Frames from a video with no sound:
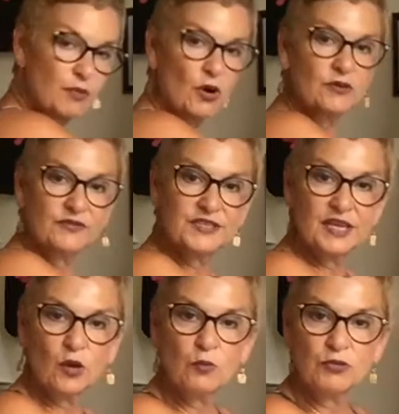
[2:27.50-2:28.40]
part of
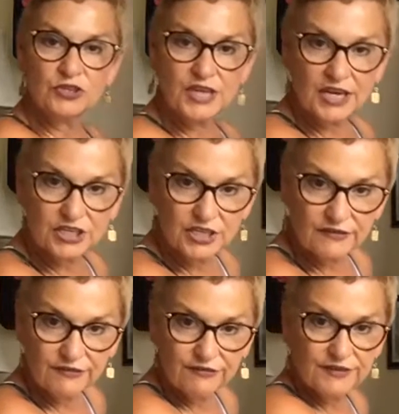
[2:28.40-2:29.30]
cell
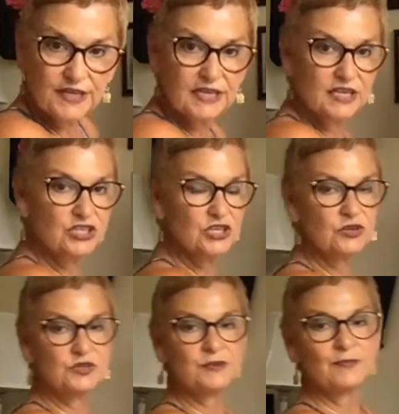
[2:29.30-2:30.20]
protective
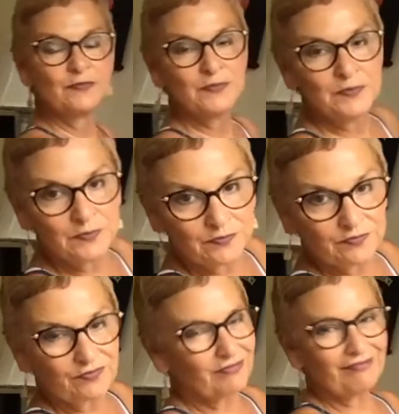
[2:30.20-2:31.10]
issues.
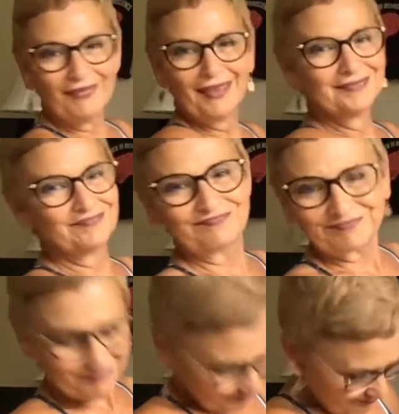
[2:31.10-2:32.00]
It's
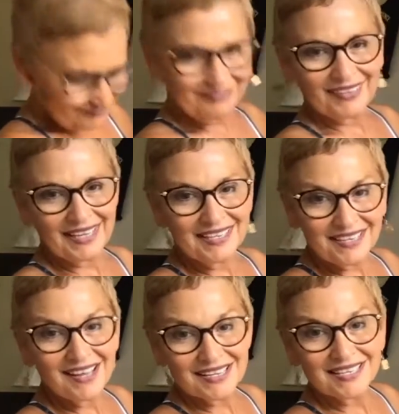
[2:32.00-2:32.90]

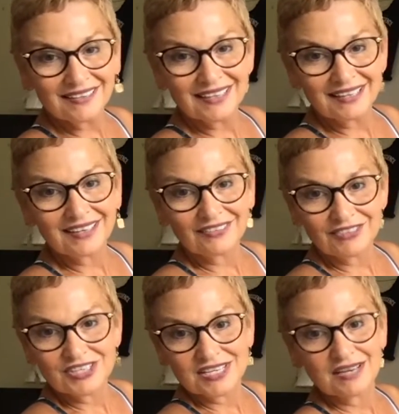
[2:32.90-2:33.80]
hot as hell down here in
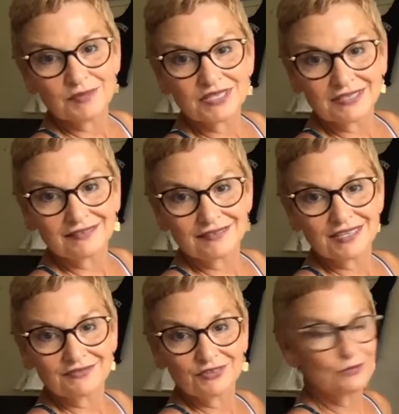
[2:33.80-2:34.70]
Virginia. I'm just
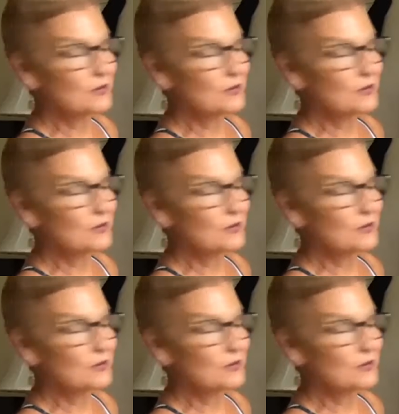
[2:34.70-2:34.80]
dressing for the